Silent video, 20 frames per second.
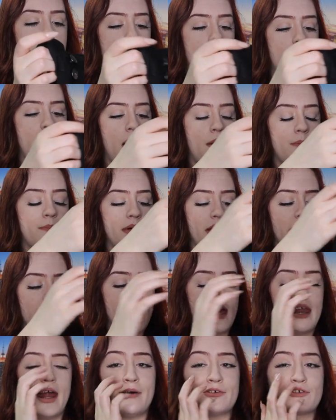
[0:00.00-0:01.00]
um, but
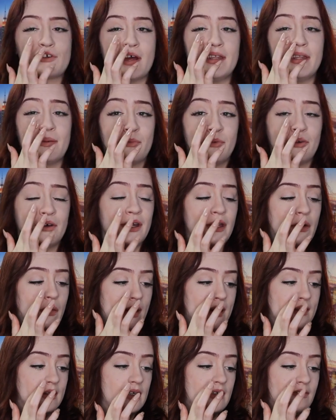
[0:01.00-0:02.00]
again, I was trying them really
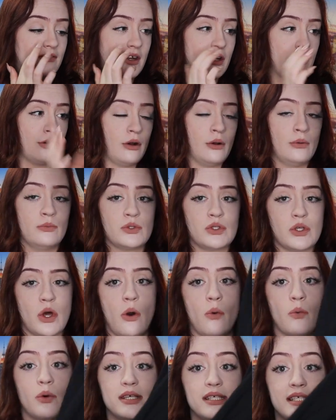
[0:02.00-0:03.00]
quickly in the fitting room,
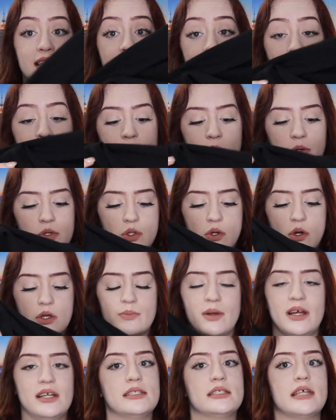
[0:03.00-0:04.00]
so we'll see how those
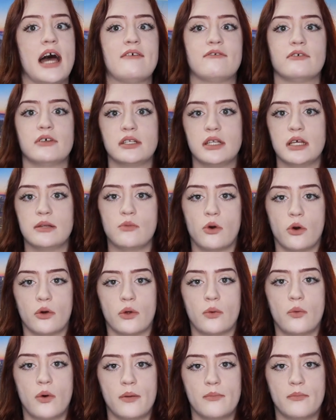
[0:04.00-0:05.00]
goes, but I definitely need more
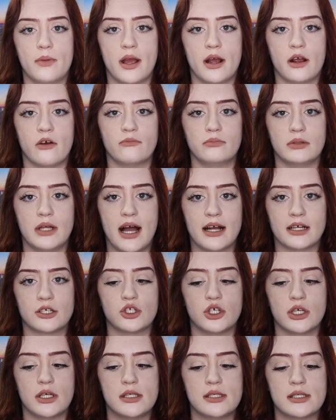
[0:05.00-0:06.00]
than one pair of
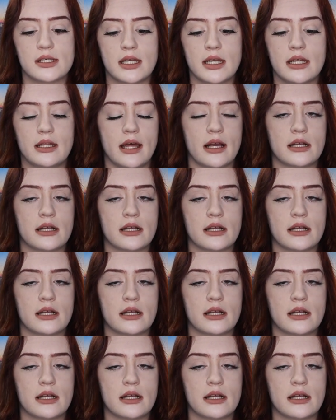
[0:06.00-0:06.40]
black jeans. I need